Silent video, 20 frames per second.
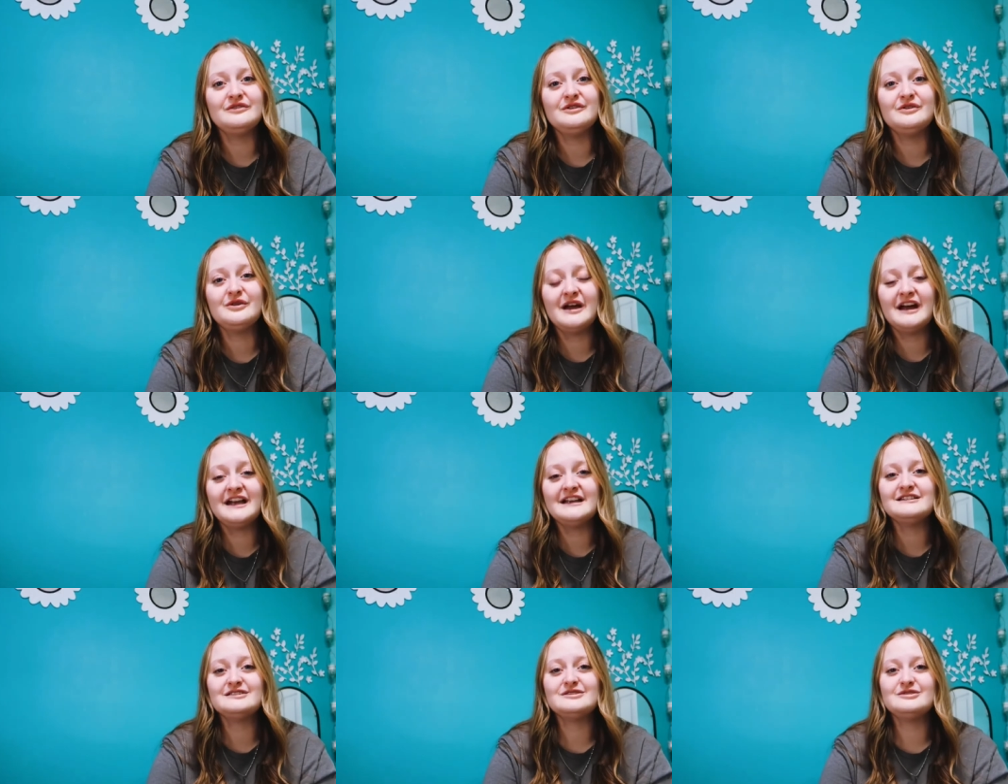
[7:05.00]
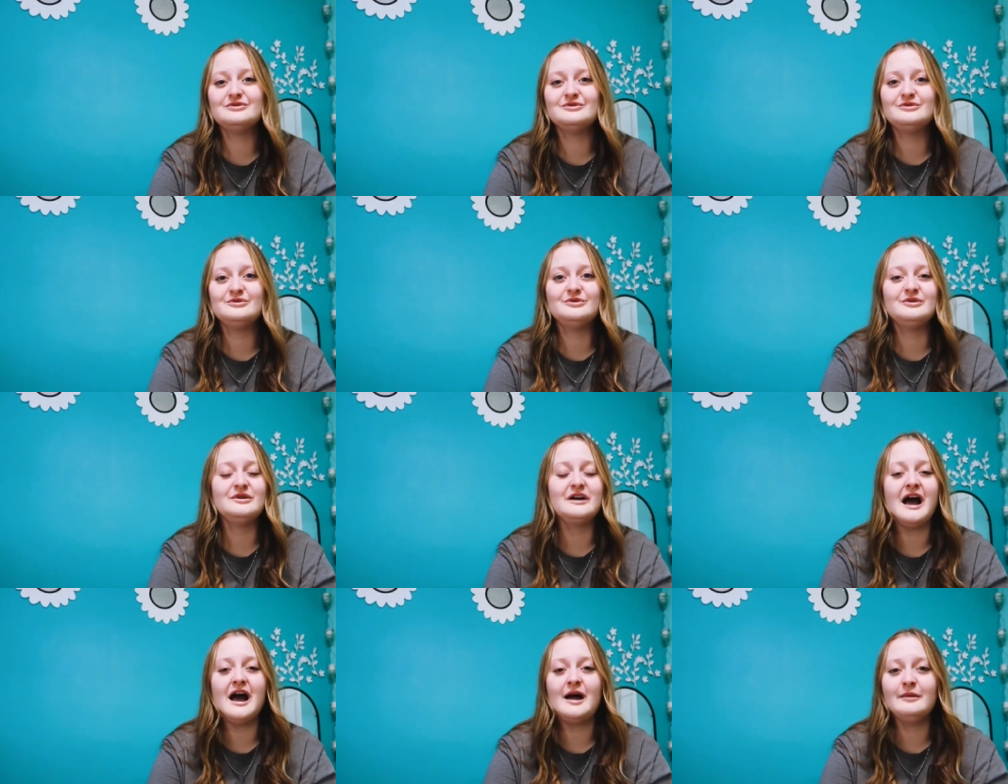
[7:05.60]
you guys who
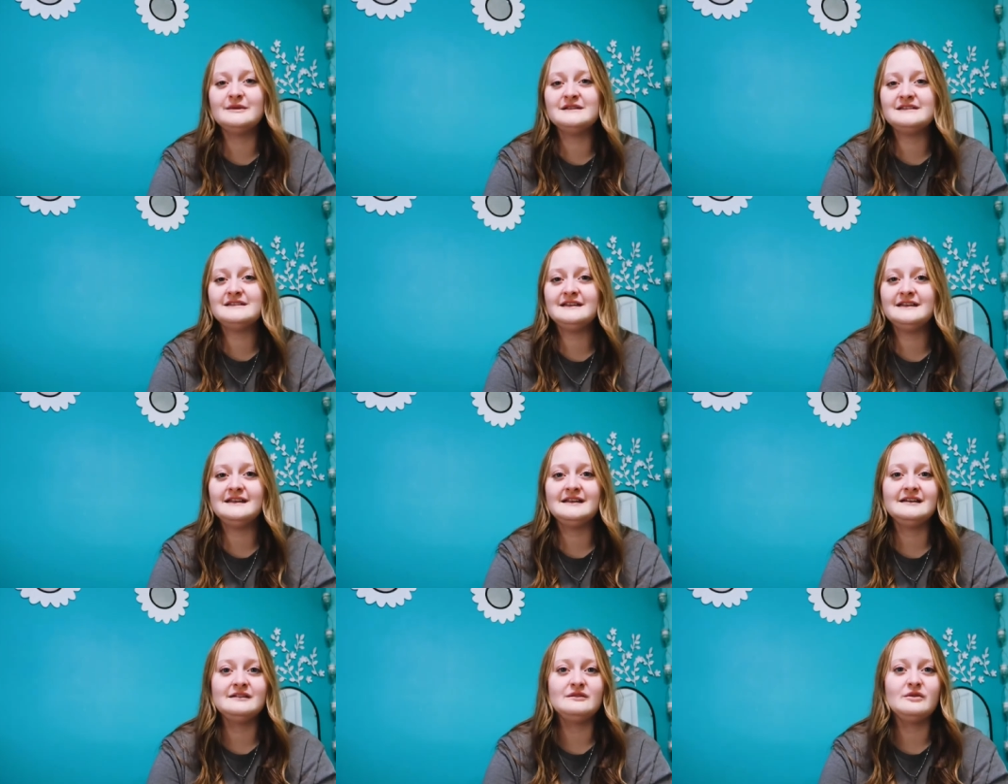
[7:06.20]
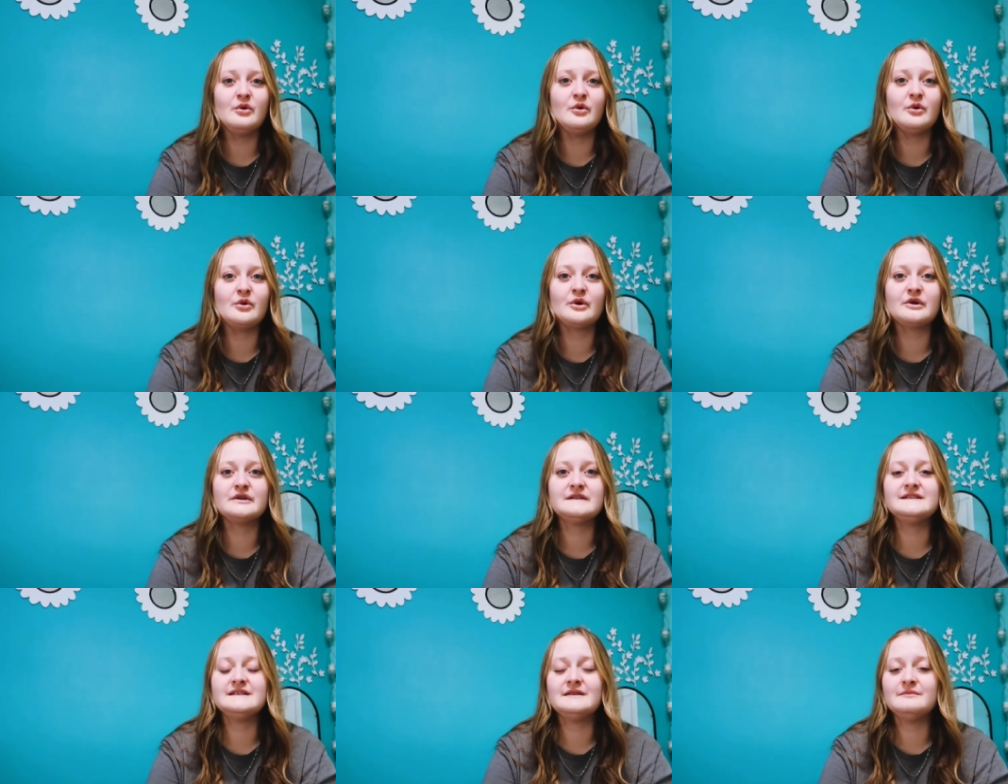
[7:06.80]
commented
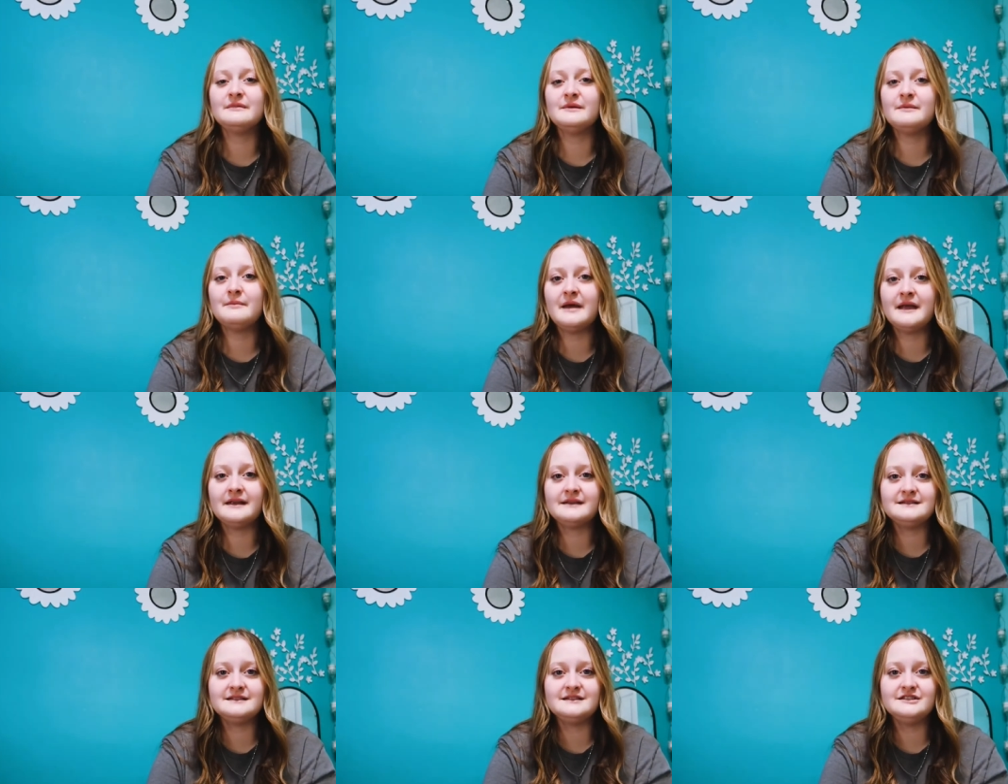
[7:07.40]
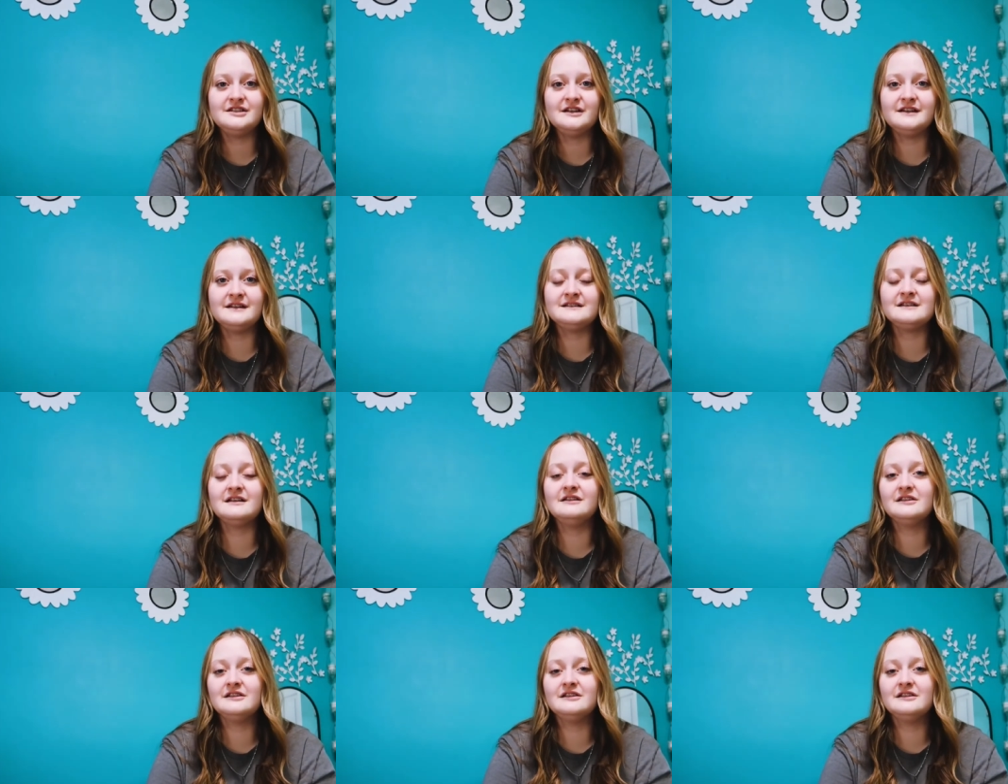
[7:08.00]
or sent me messages.